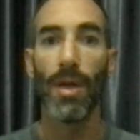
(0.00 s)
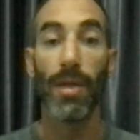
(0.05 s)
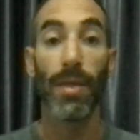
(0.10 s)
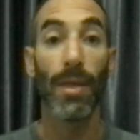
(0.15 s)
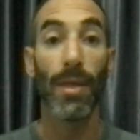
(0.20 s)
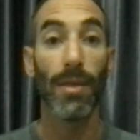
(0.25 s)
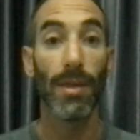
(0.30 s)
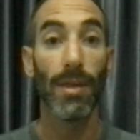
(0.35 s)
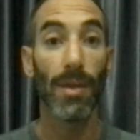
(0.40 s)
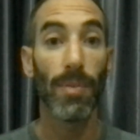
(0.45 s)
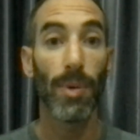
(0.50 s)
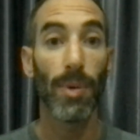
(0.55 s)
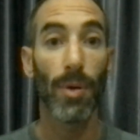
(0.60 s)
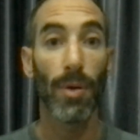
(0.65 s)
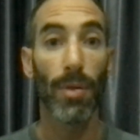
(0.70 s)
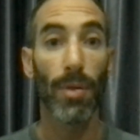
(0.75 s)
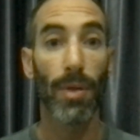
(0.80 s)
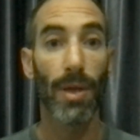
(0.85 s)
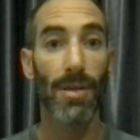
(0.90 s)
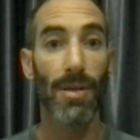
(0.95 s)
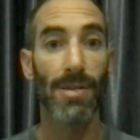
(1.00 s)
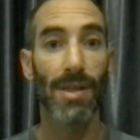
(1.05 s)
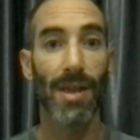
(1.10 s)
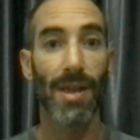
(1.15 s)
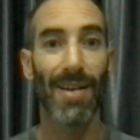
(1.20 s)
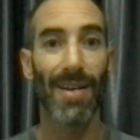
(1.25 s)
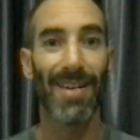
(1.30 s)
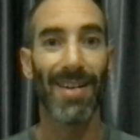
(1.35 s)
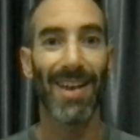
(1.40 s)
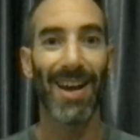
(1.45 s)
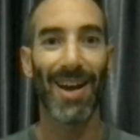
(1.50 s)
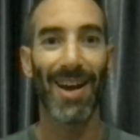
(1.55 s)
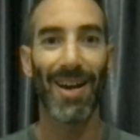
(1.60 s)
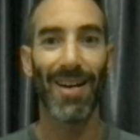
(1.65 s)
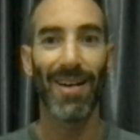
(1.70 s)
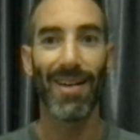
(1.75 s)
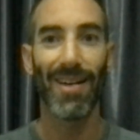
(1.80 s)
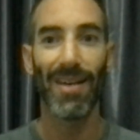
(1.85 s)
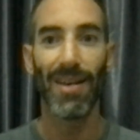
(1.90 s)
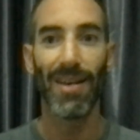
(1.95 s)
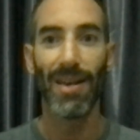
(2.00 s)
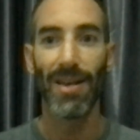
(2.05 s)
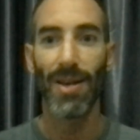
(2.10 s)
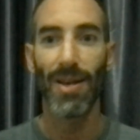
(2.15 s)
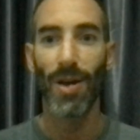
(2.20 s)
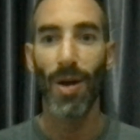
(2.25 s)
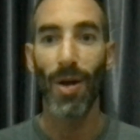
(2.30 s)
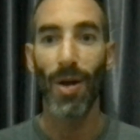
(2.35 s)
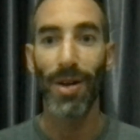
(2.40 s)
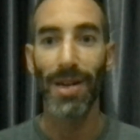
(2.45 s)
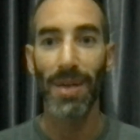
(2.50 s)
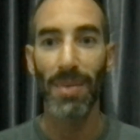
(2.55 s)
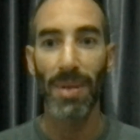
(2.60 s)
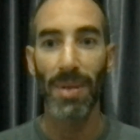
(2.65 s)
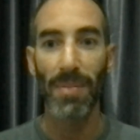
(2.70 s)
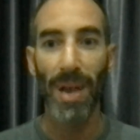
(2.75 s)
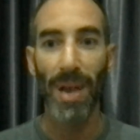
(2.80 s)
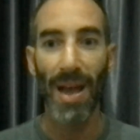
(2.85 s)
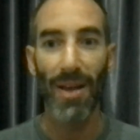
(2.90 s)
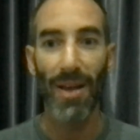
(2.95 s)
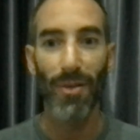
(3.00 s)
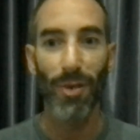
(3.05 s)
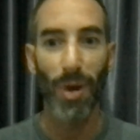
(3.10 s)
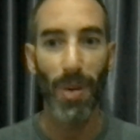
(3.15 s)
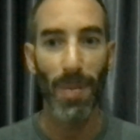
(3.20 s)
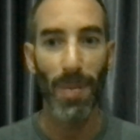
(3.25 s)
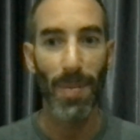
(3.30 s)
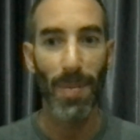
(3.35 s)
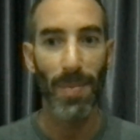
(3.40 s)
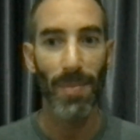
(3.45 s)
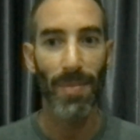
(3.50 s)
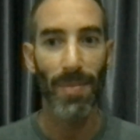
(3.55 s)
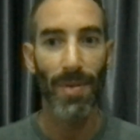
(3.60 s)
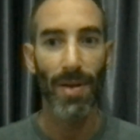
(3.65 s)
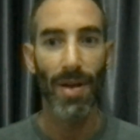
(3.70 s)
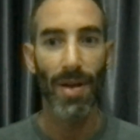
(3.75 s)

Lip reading: the deeper things that are holding me back from